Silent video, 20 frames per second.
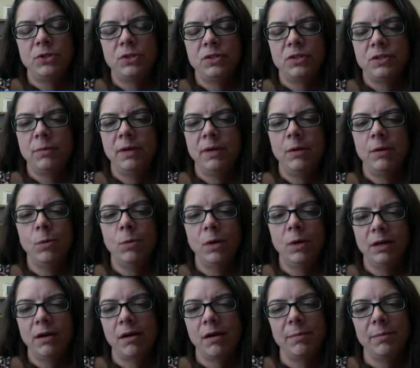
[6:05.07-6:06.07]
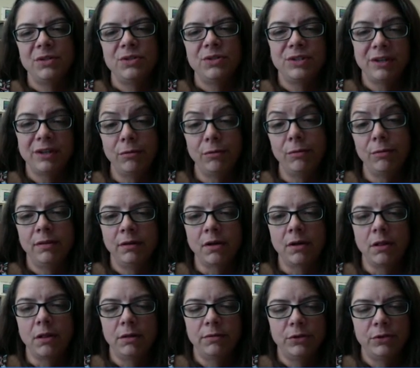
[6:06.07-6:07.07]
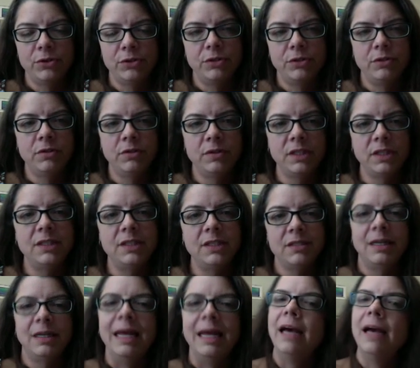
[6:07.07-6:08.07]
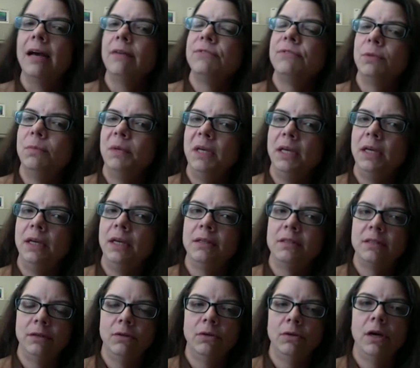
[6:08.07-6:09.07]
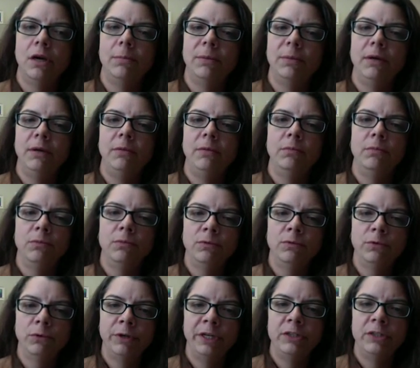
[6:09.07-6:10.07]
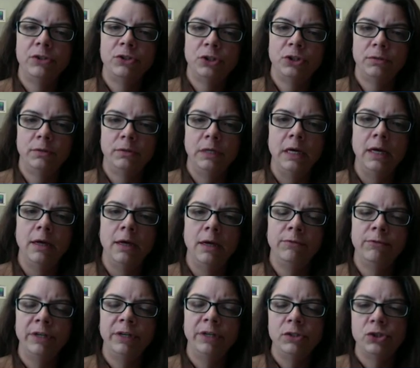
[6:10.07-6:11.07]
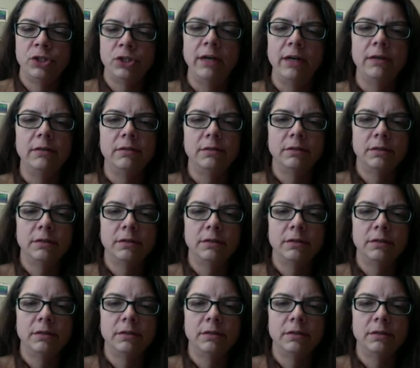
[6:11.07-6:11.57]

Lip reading: to make one copy to share with all of your students. It doesn't have to be a single copy for each child.